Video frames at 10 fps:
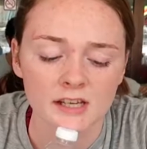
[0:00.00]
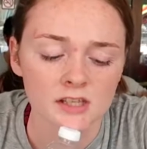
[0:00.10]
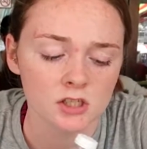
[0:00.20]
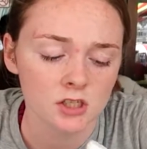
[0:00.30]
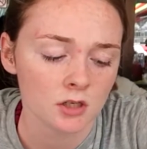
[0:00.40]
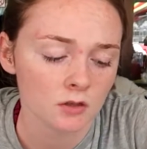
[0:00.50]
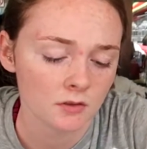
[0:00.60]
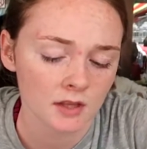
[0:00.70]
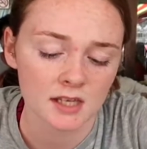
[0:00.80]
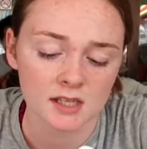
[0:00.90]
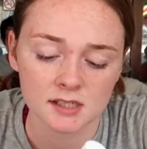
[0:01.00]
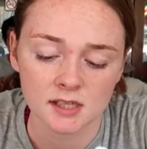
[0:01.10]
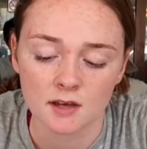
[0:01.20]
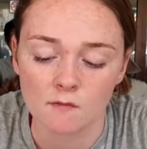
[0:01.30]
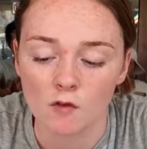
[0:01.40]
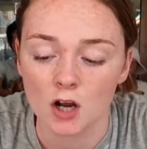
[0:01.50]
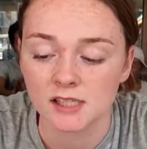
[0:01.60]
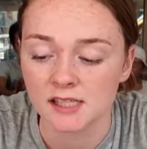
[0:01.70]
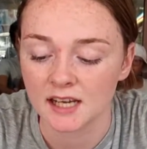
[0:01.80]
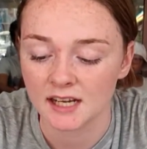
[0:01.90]
had two things, the
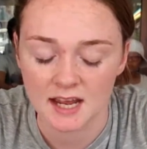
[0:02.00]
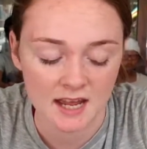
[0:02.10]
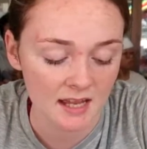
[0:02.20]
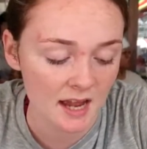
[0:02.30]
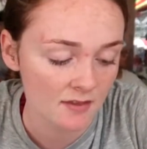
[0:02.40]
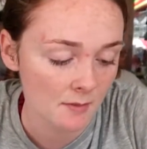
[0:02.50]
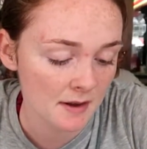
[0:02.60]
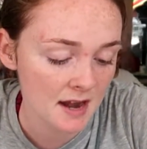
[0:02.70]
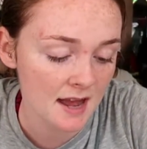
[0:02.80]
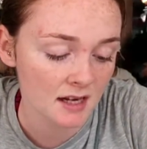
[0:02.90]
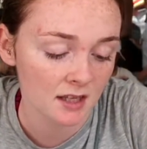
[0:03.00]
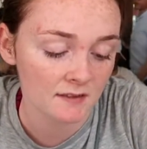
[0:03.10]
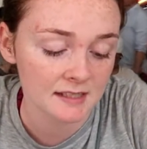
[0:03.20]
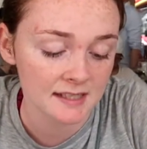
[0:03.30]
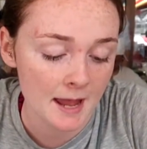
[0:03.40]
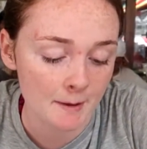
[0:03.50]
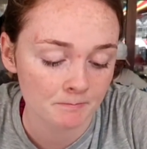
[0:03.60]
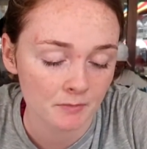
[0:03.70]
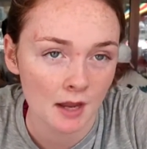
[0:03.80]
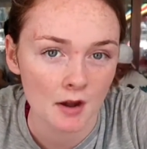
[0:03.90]
roti canai and the banana
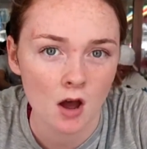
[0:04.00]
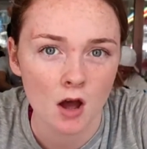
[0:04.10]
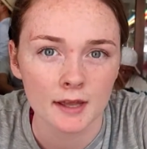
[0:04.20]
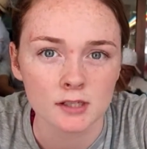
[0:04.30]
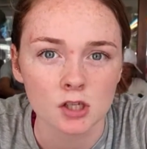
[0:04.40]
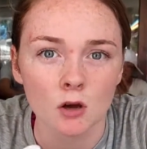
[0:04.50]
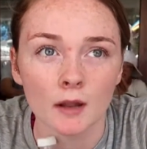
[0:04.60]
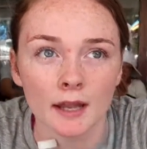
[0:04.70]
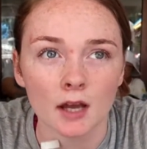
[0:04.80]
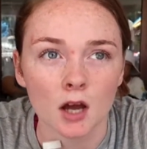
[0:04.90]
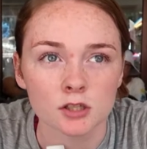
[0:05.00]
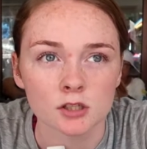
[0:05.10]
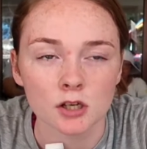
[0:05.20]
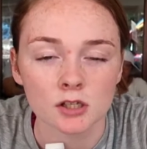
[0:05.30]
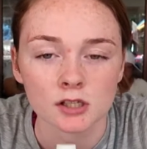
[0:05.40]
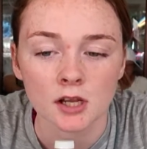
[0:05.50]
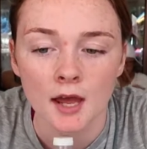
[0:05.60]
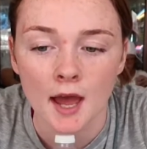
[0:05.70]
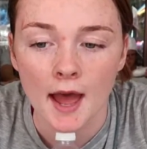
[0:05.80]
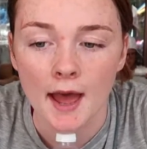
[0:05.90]
and in total it cost us,
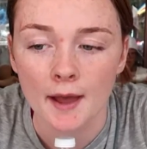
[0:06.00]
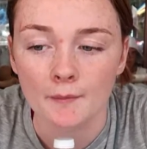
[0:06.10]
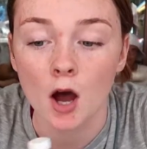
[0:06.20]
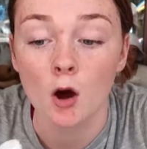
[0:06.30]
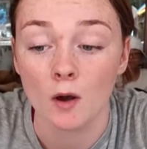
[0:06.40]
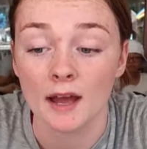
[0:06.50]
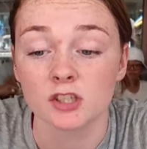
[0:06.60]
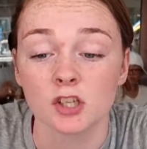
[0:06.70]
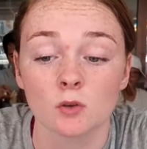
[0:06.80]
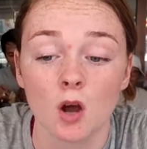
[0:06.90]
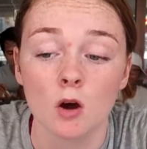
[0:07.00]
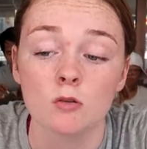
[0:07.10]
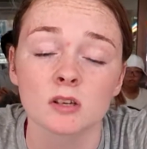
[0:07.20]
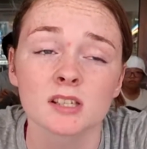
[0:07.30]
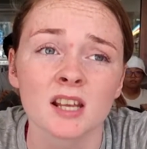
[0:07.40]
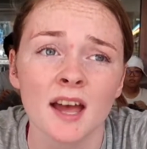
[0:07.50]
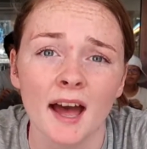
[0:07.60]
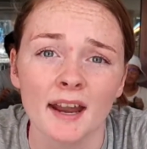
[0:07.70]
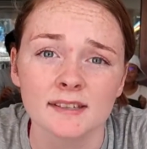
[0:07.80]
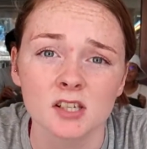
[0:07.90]
uh, oh, and two cups,
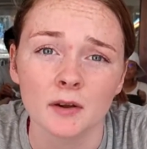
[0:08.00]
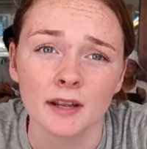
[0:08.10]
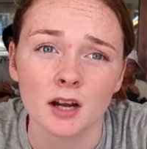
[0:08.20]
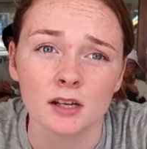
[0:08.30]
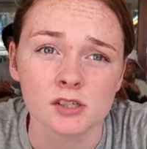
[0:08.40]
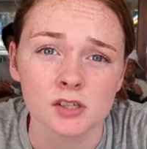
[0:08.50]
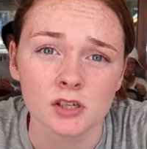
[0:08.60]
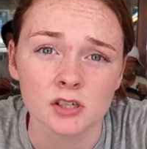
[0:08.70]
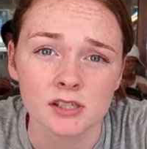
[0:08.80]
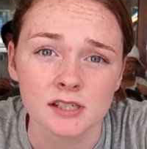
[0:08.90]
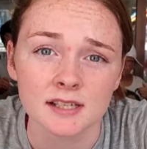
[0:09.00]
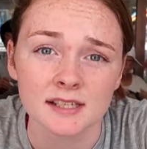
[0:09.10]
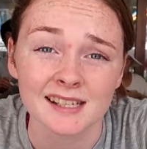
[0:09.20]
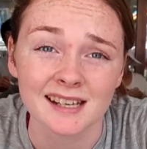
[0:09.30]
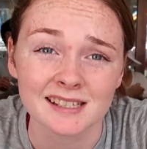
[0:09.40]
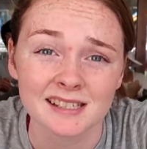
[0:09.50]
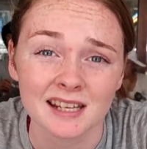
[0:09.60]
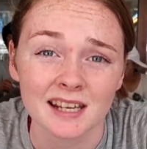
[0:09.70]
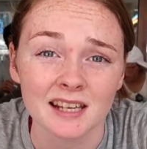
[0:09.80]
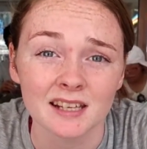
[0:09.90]
and in total it cost us 16
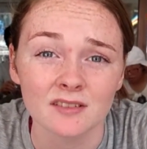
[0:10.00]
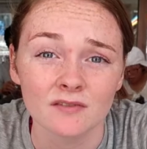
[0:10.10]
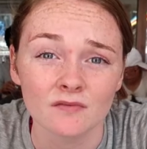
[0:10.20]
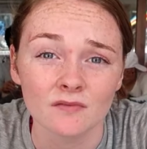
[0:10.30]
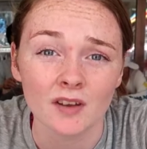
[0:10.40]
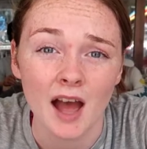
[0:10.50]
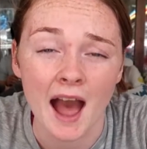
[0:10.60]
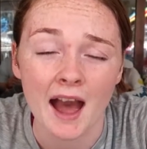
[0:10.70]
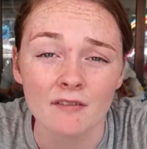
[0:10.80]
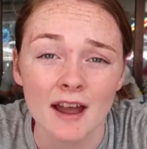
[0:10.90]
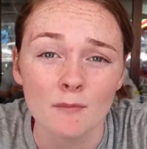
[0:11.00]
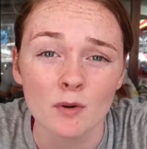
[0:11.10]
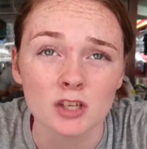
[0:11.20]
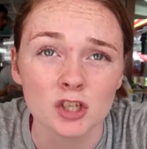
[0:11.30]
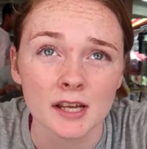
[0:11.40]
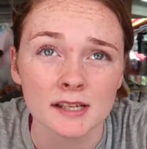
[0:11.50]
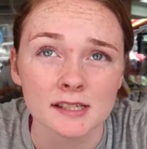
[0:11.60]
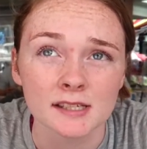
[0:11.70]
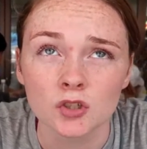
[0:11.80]
RM, which is